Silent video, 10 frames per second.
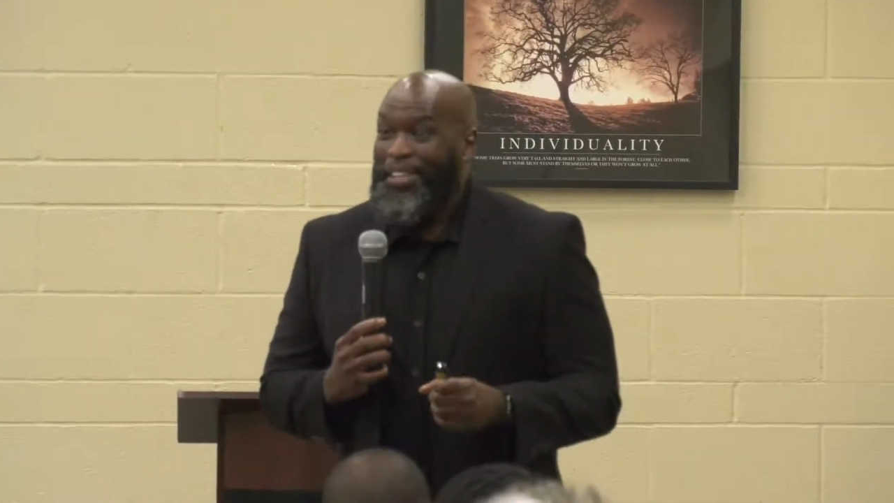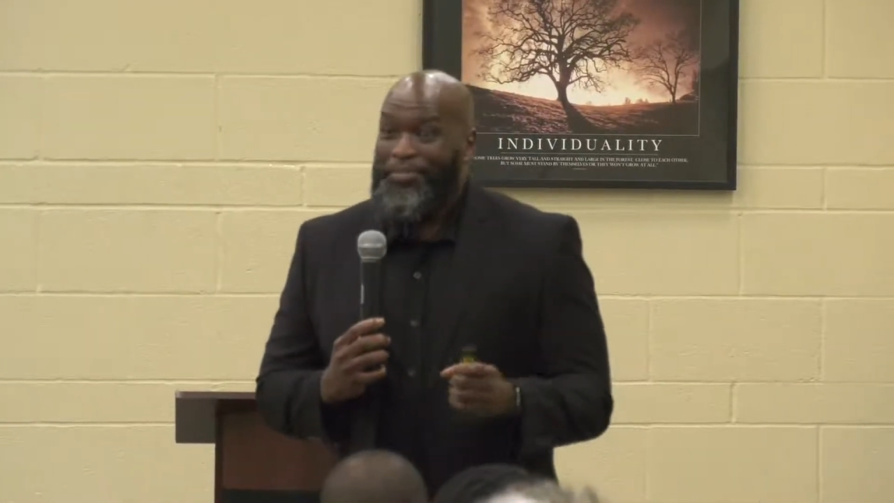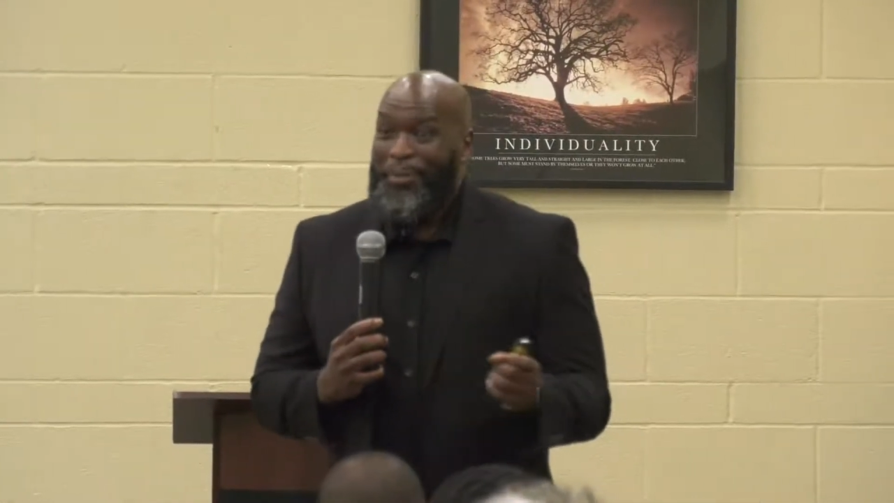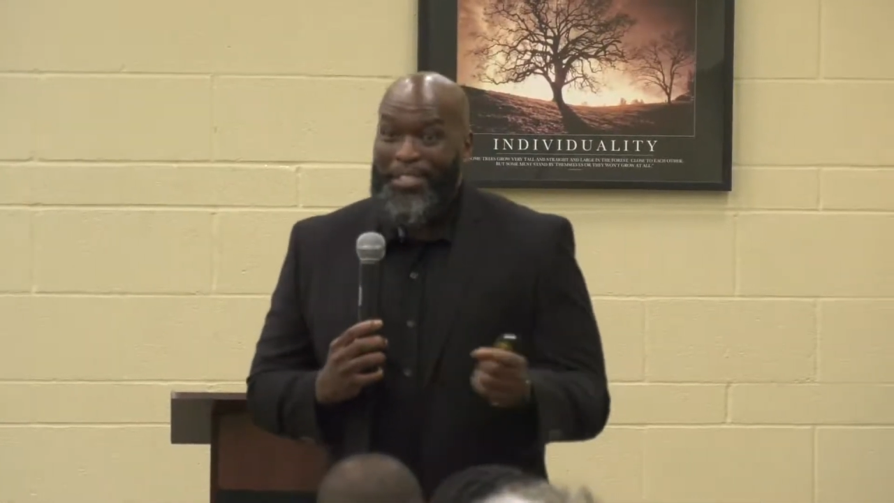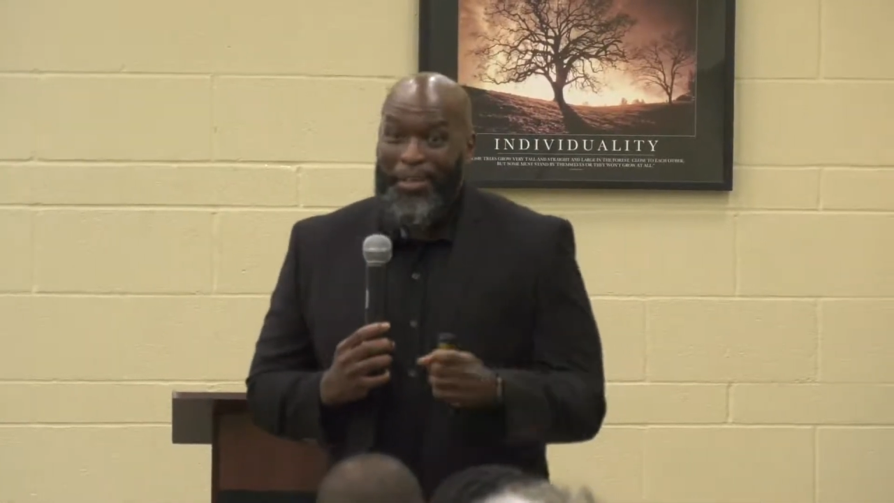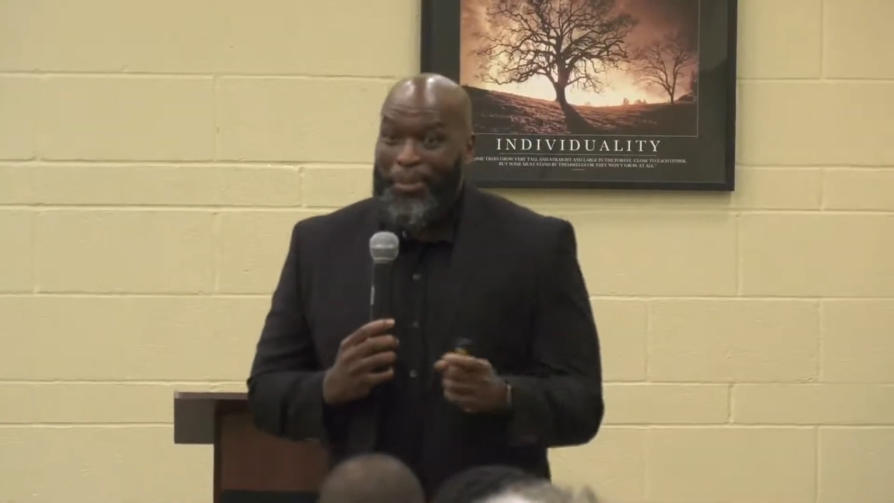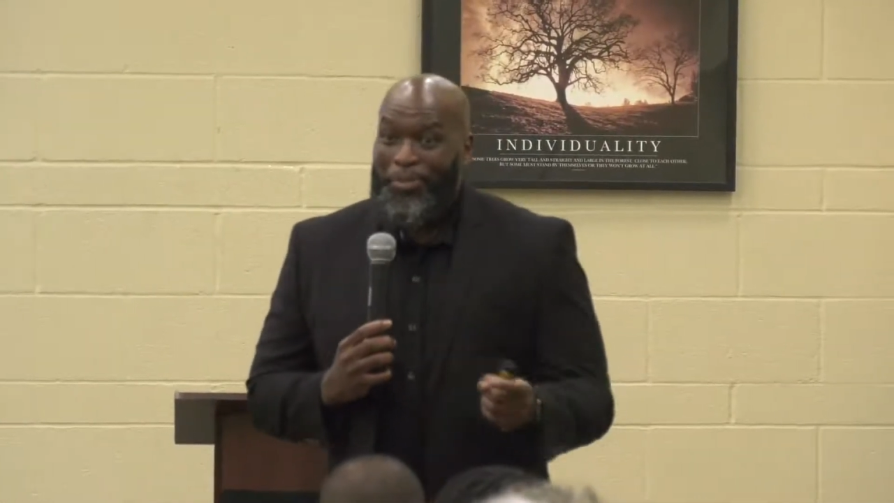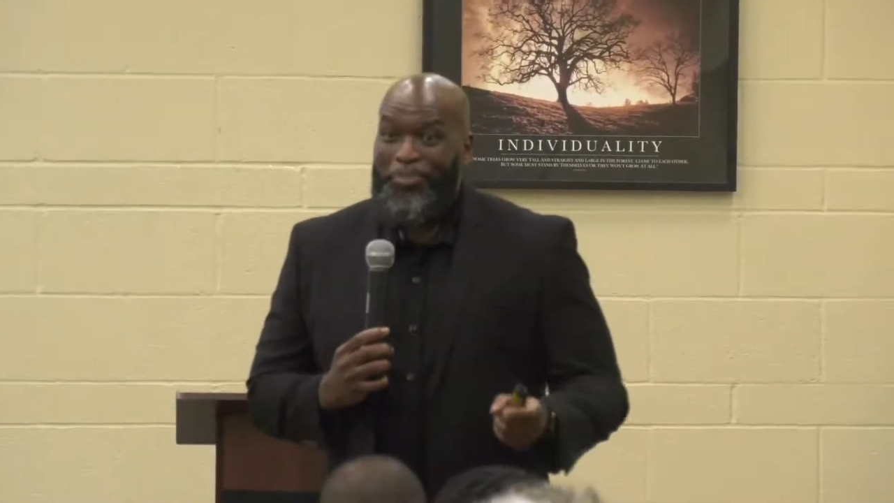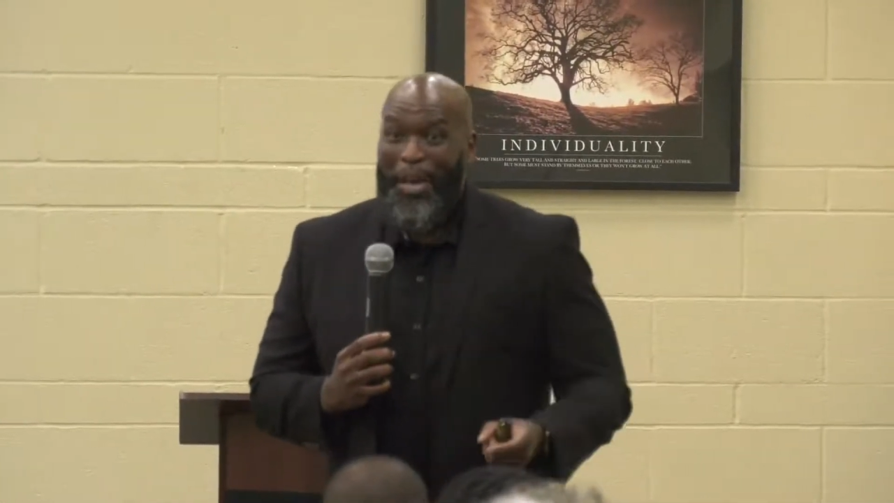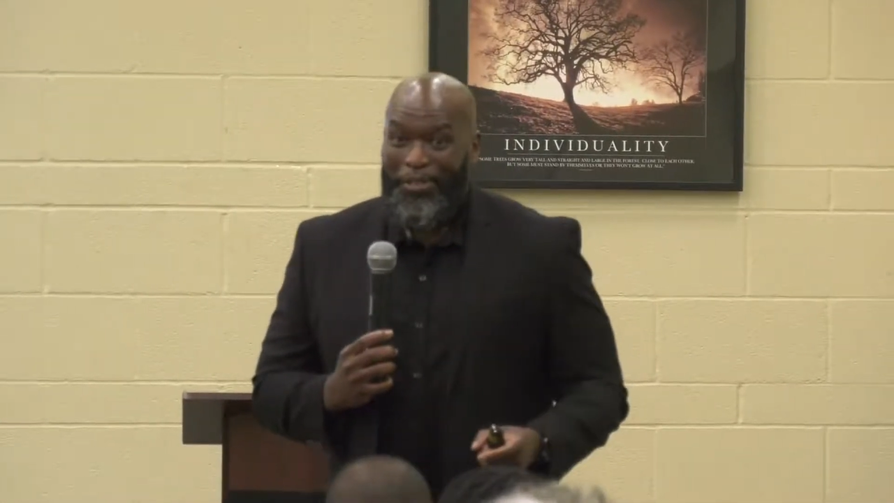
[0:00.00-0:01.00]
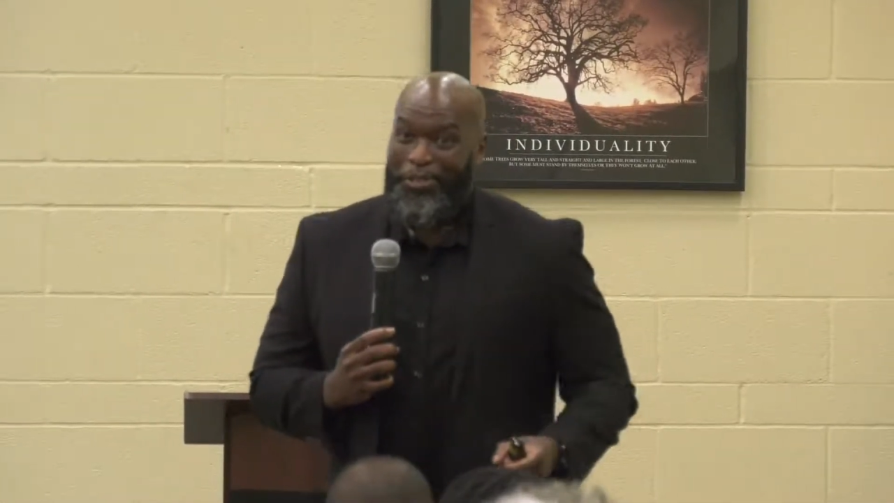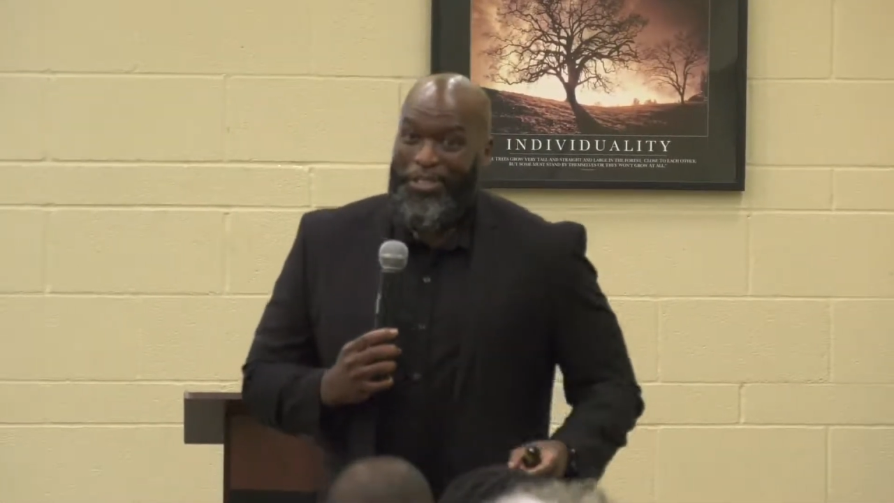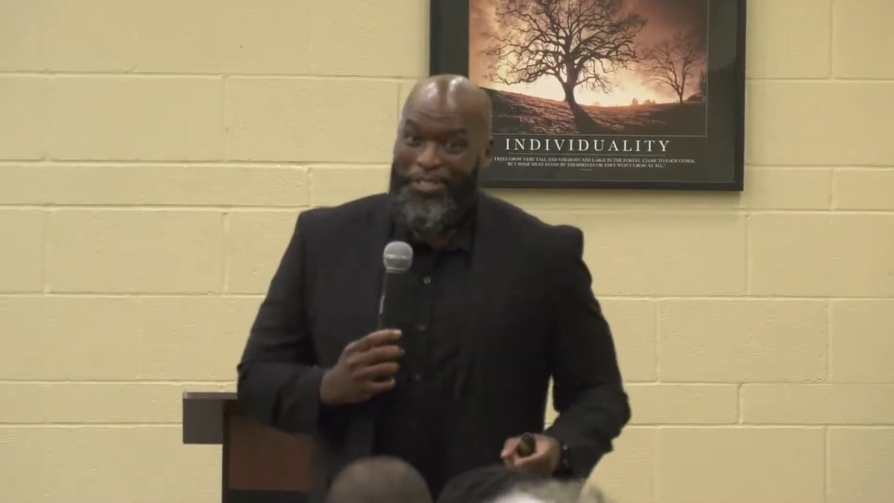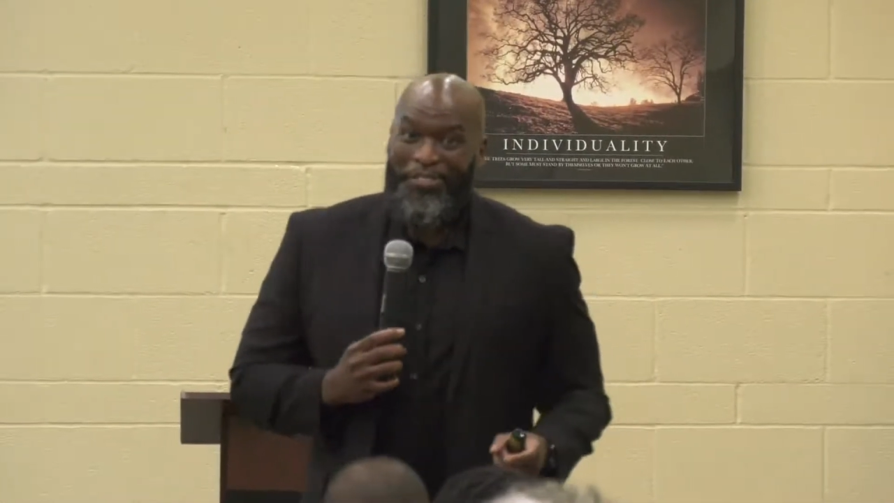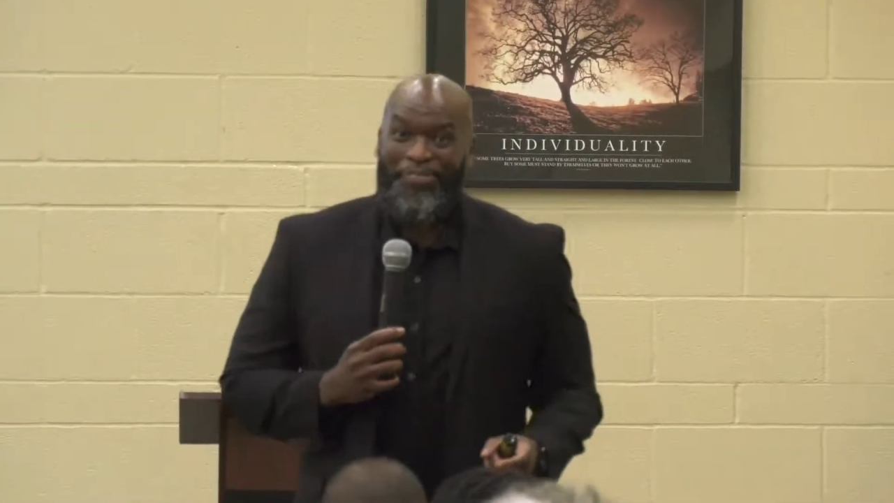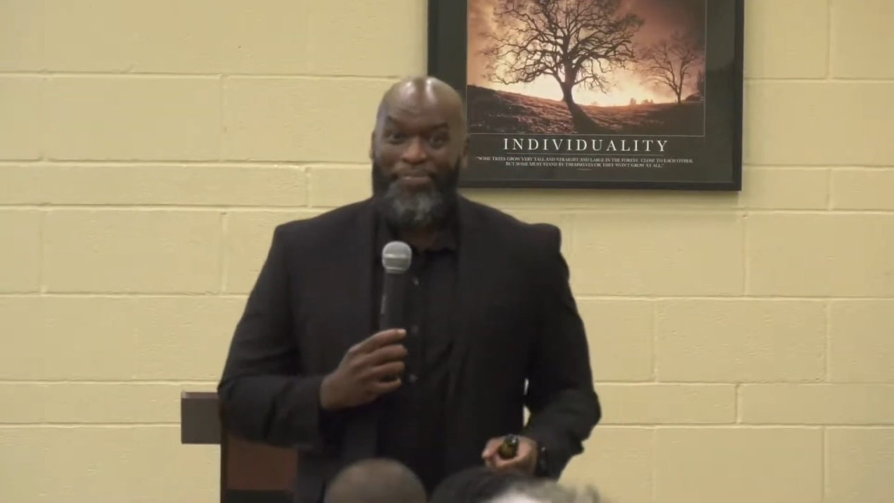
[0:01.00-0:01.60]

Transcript: That's messing up people's boundaries,